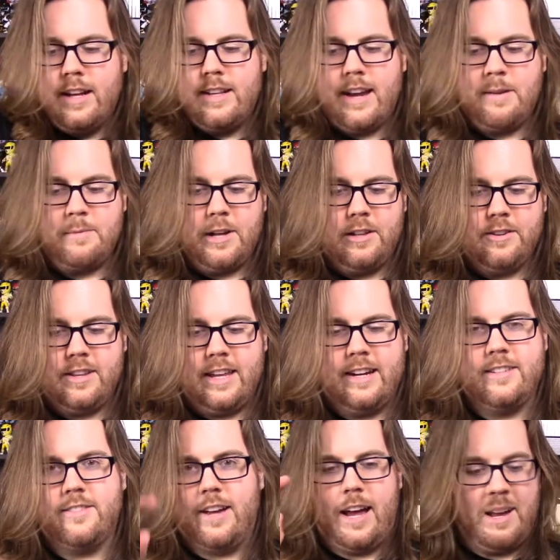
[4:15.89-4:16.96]
type color
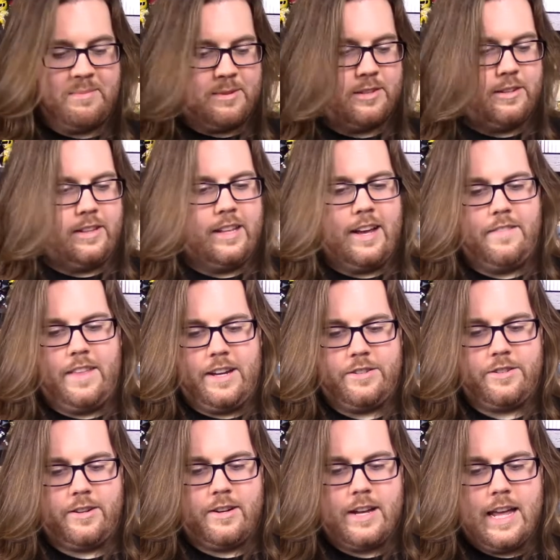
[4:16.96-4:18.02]
there, so I absolutely love that
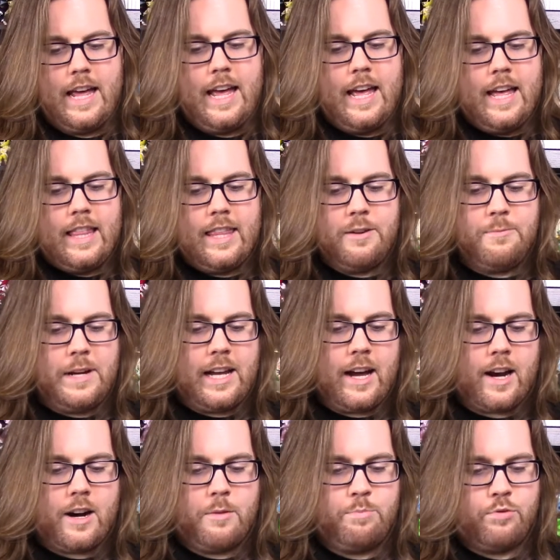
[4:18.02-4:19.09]
shirt. Then we
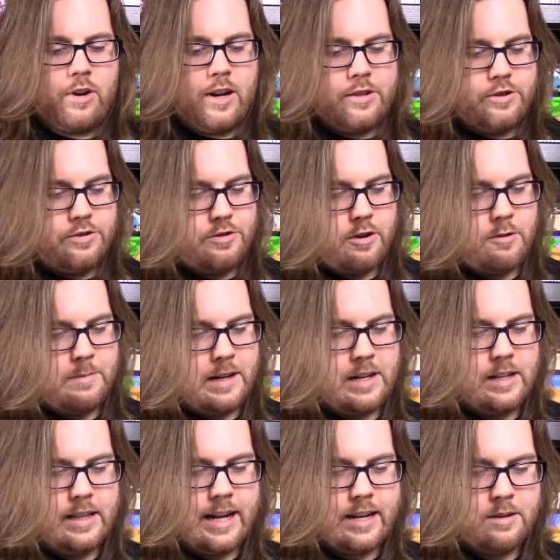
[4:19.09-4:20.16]
got our Braun Strowman
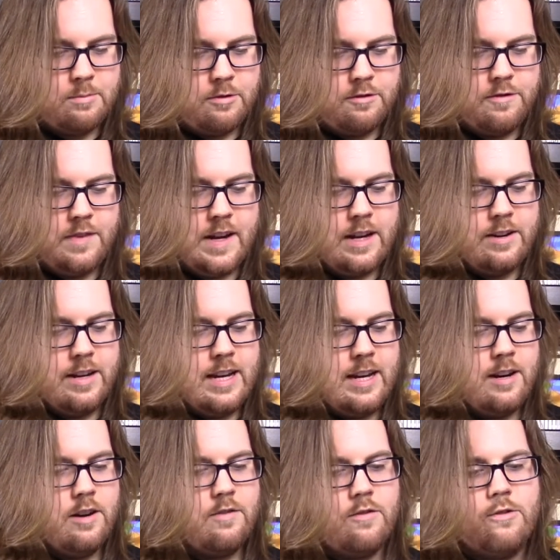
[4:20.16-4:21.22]
collectible figure
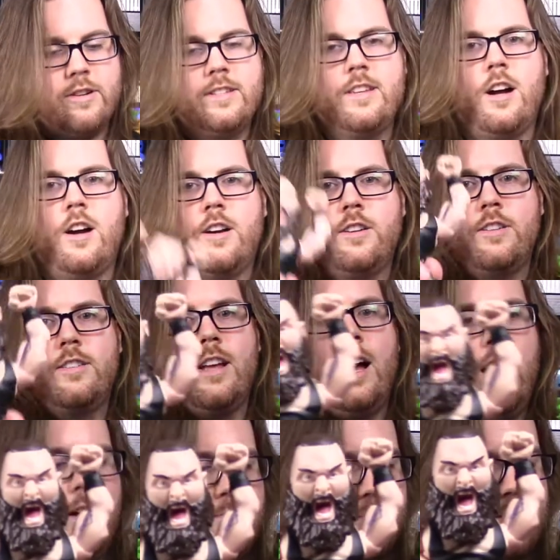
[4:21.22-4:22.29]
here, of course our
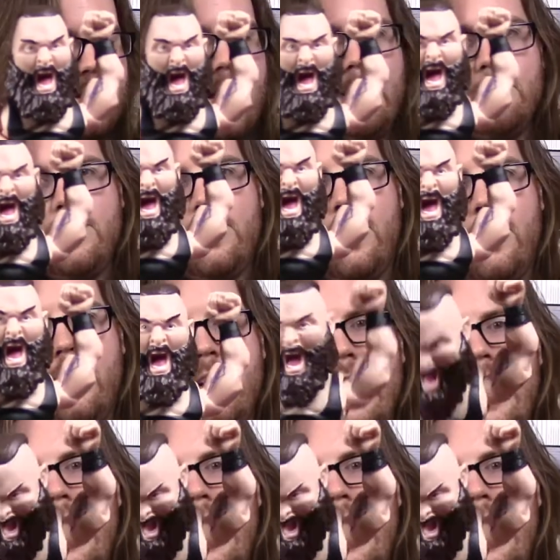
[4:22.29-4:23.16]
Slam Star